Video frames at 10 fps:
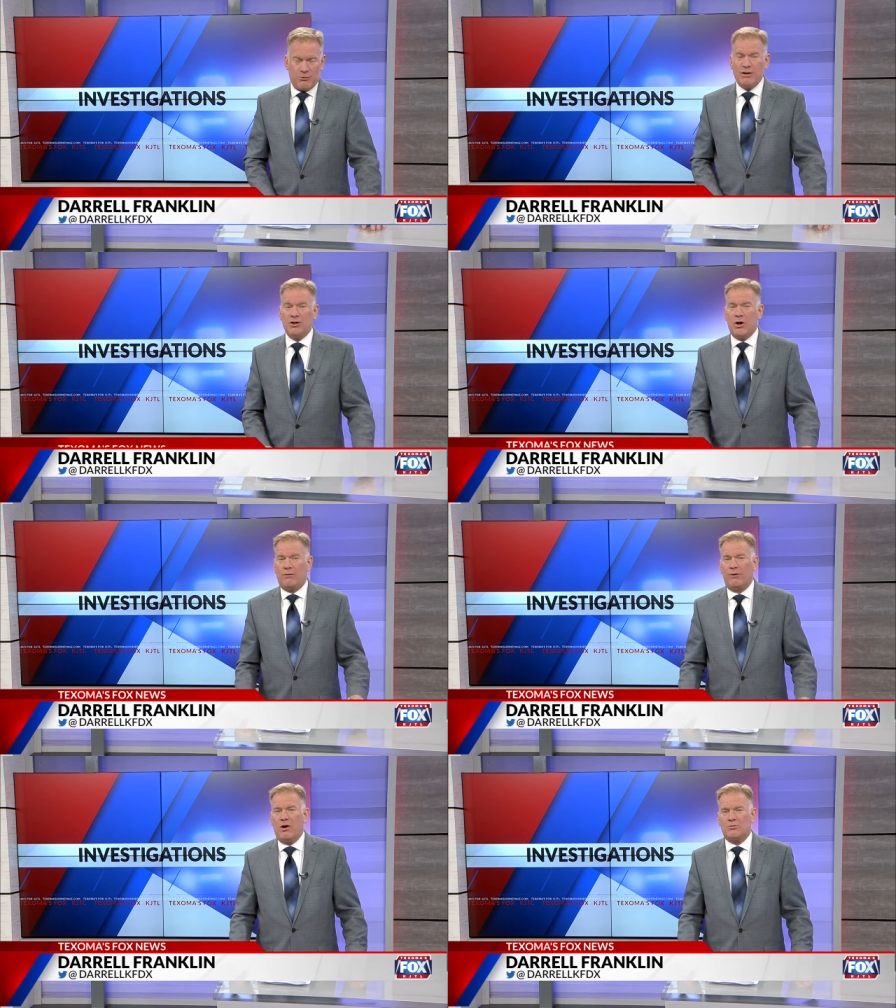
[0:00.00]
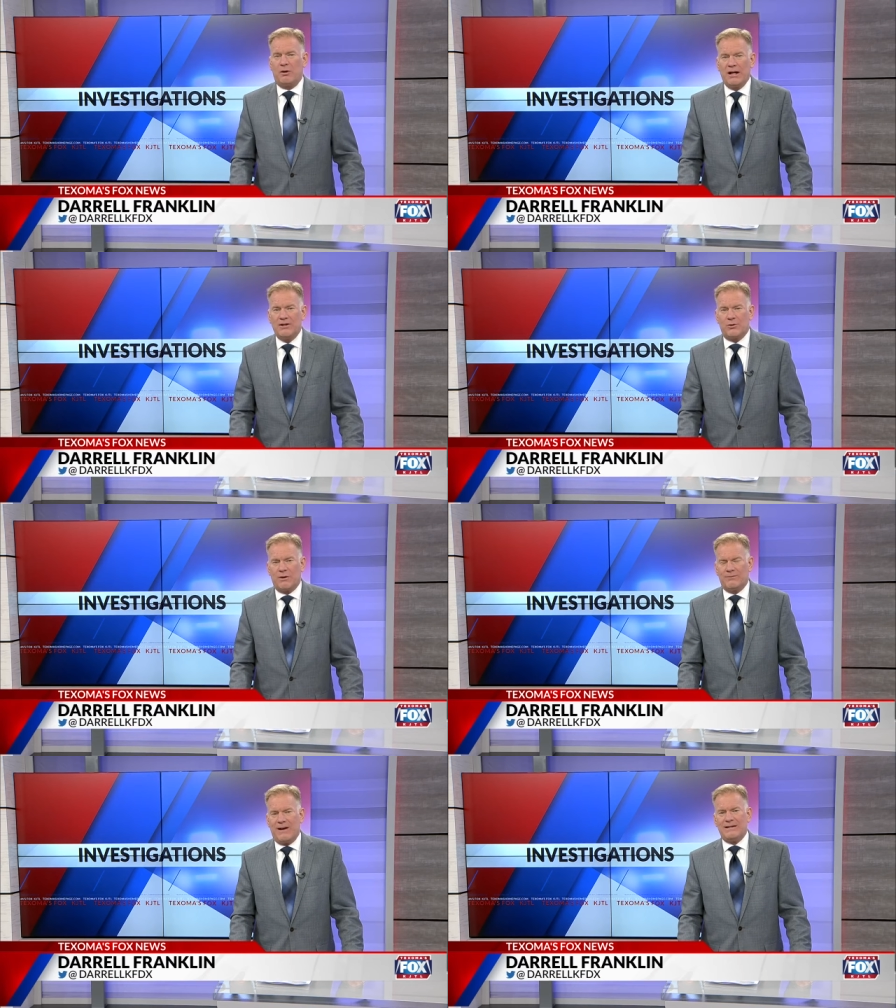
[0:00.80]
Wichita Falls
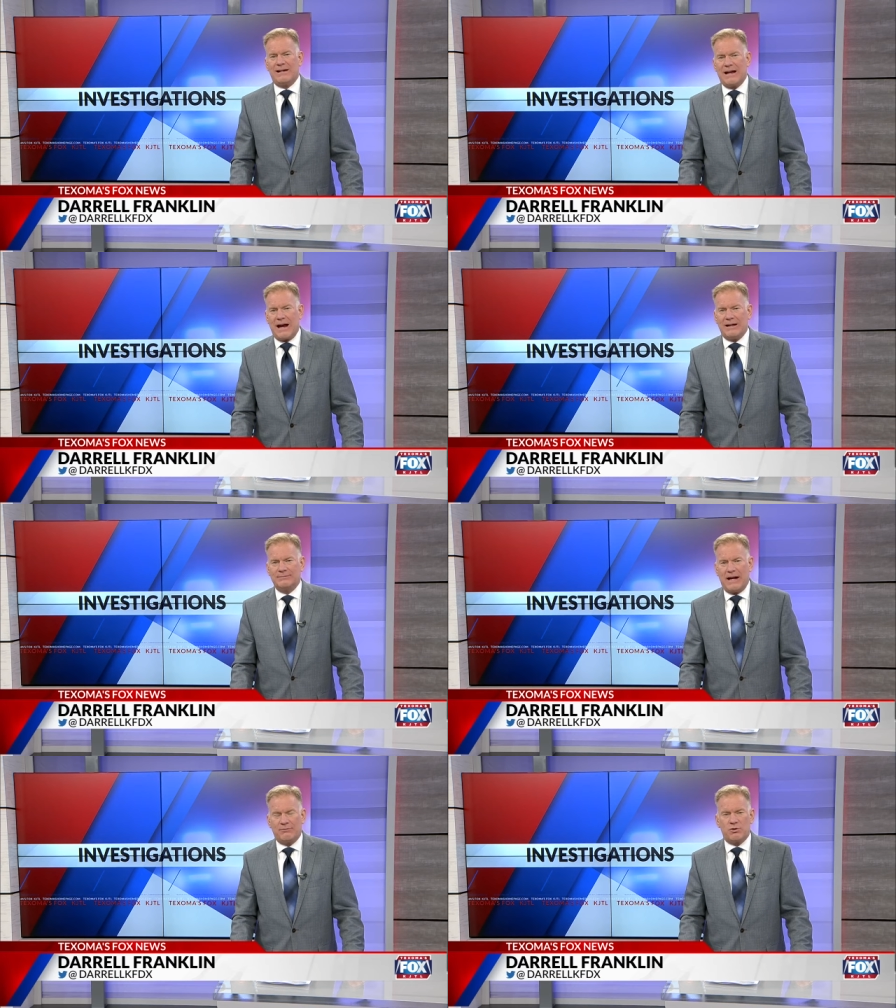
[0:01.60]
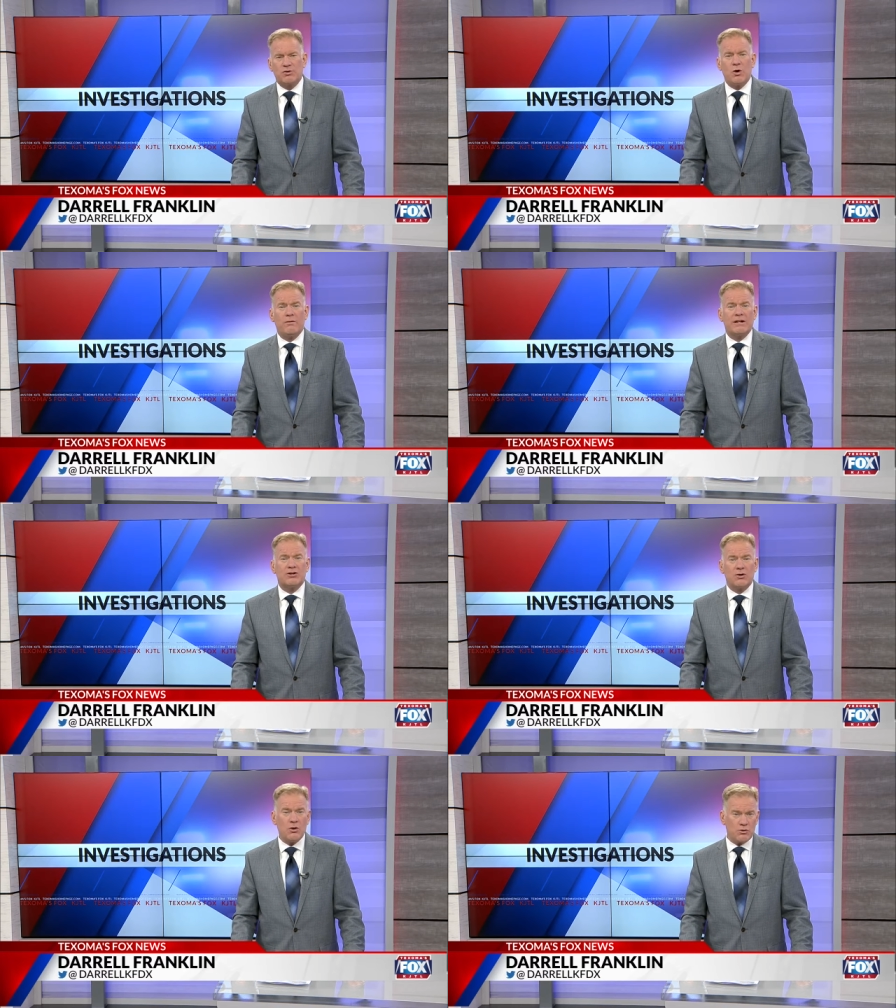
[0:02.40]
police are investigating after
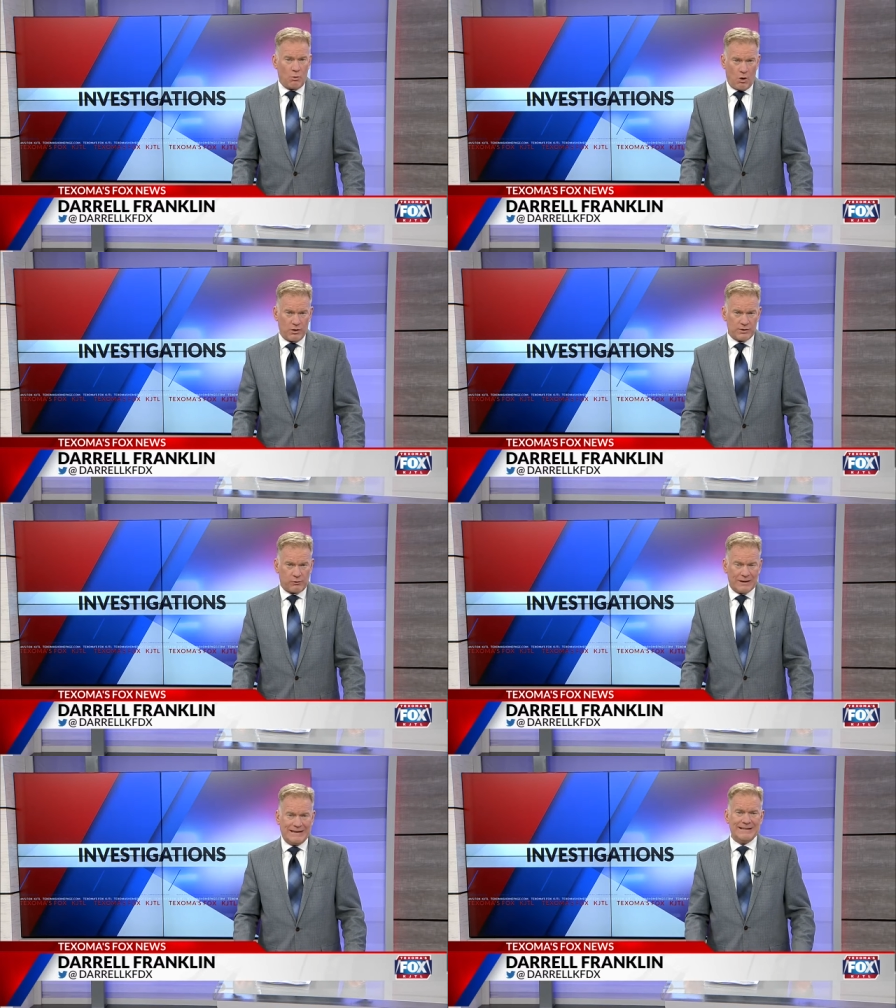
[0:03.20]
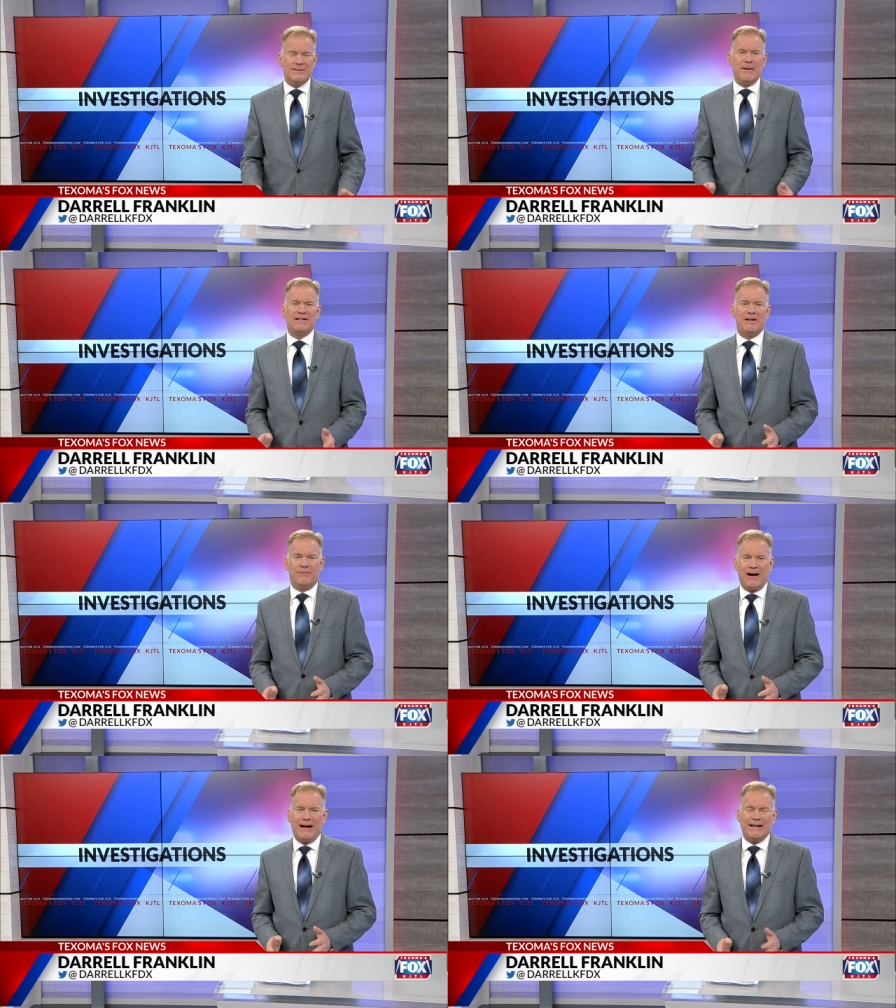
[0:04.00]
serving search warrants for
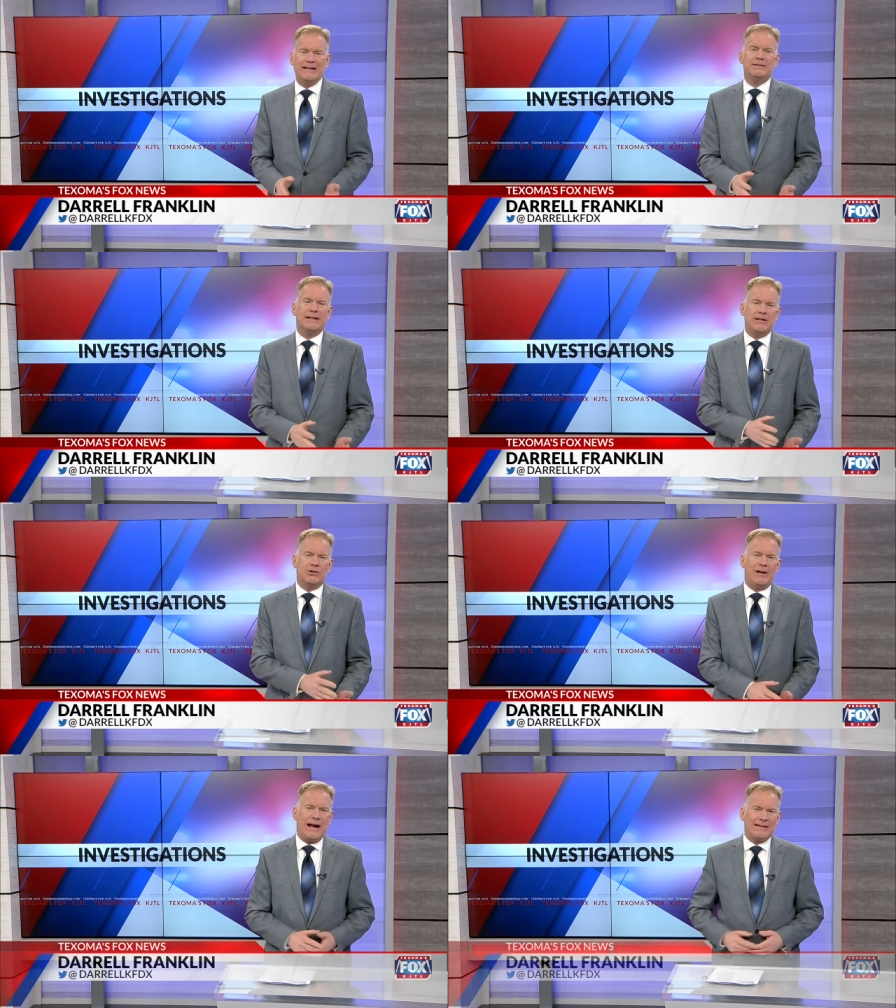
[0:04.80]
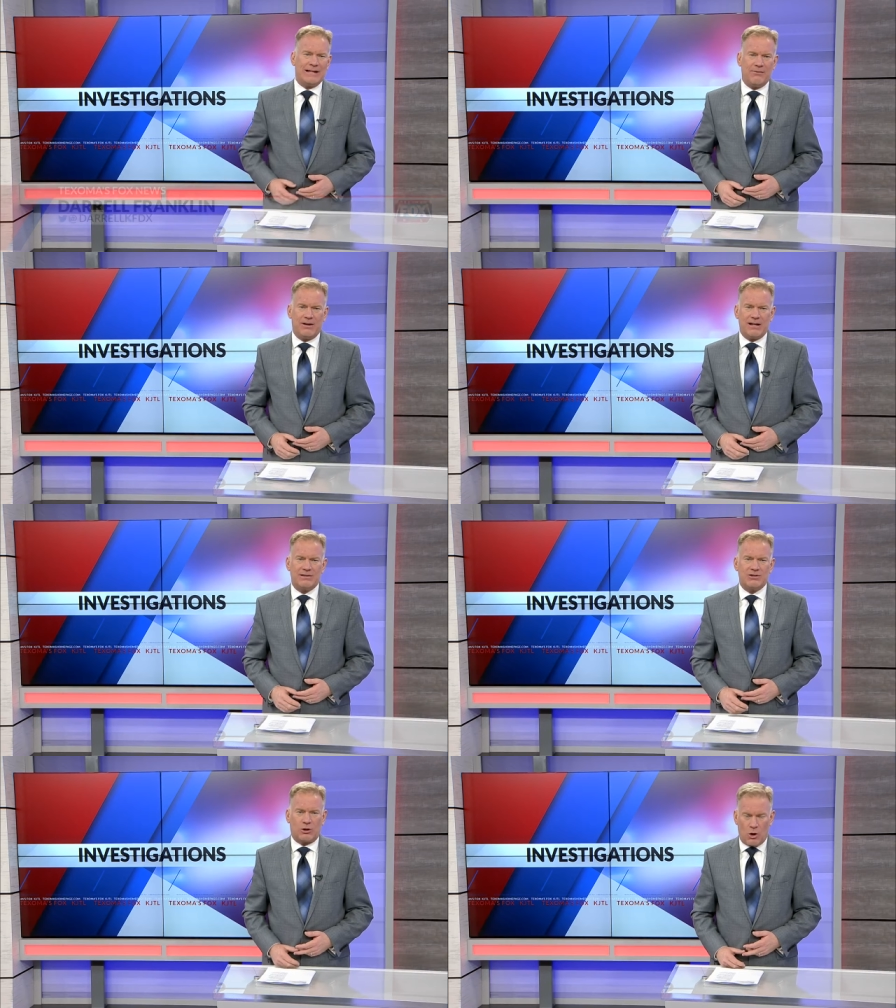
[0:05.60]
unspecified illegal
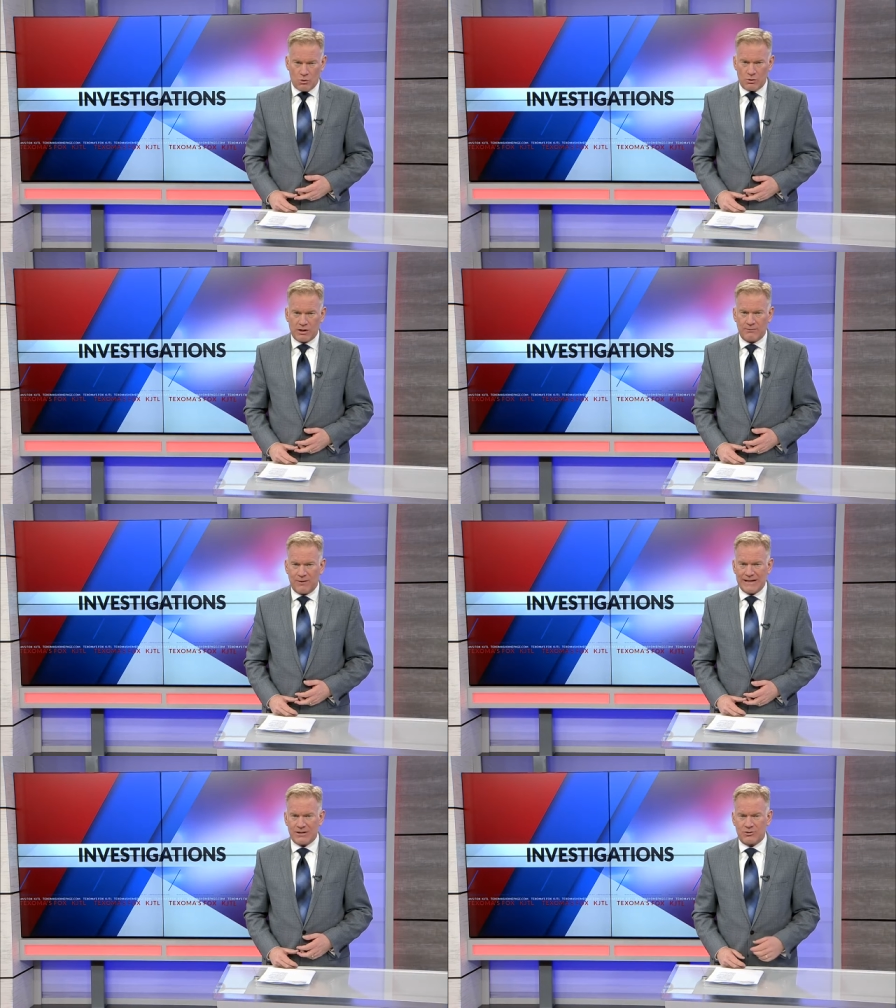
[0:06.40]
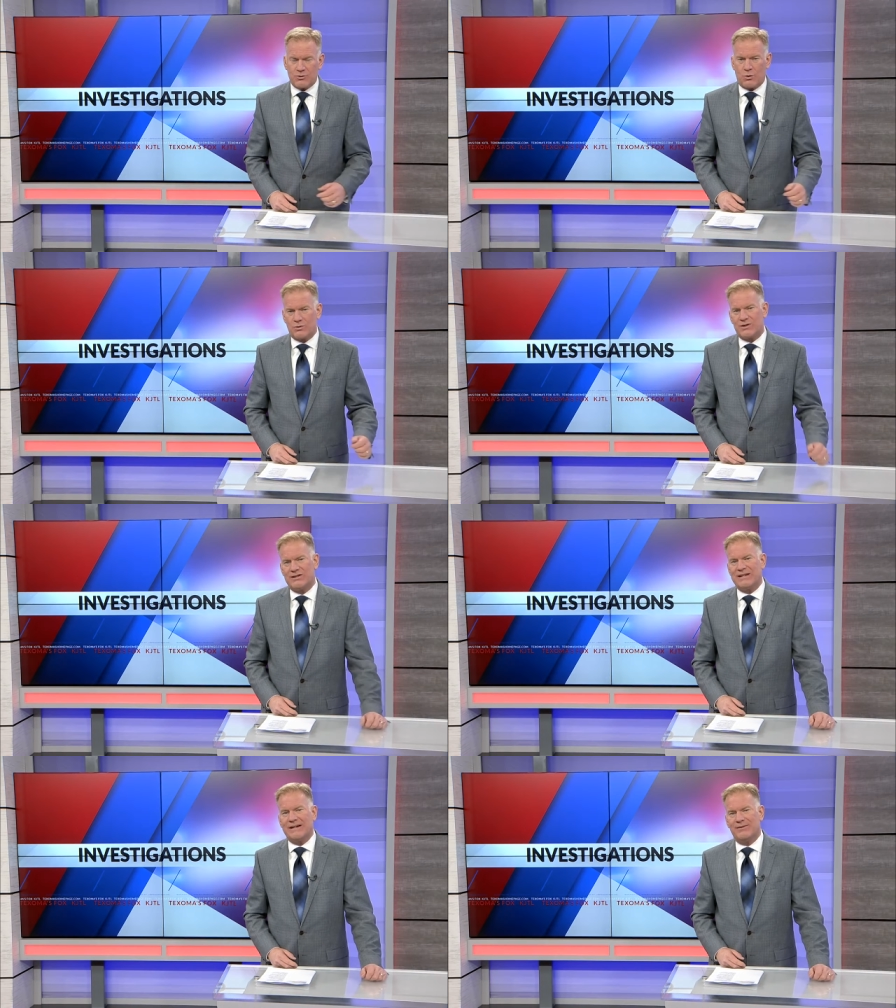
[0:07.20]
activities to local convenience stores
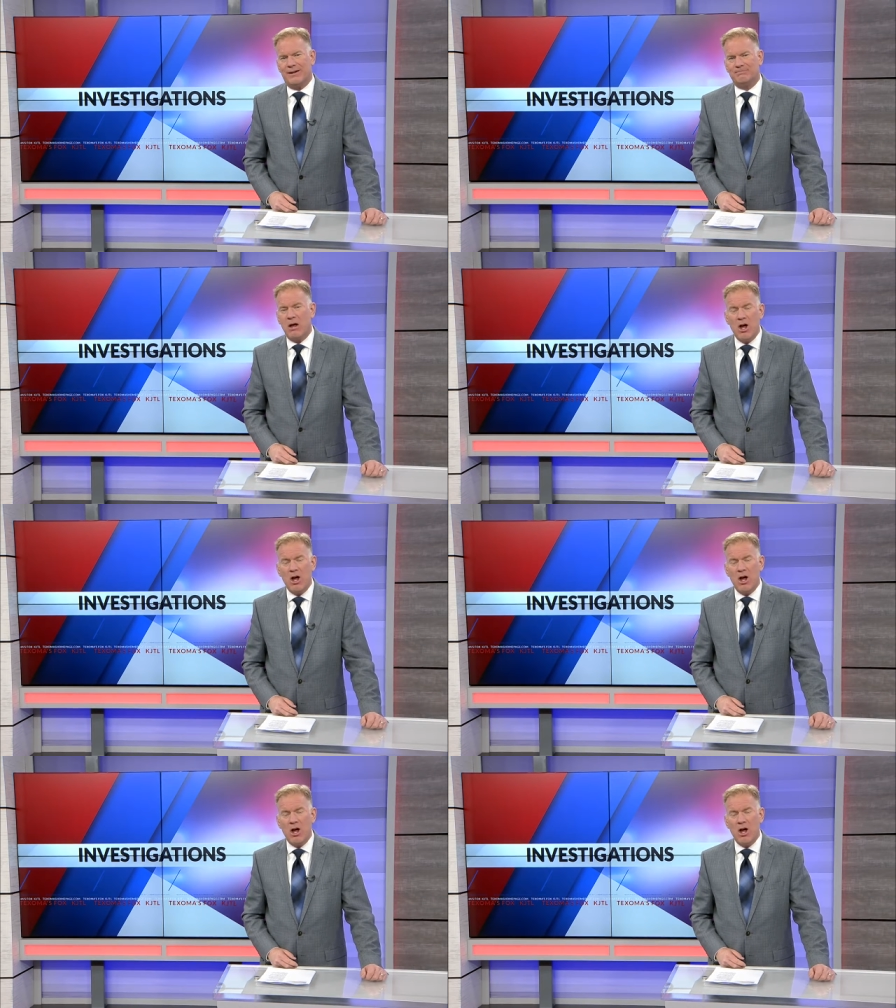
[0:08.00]
this evening.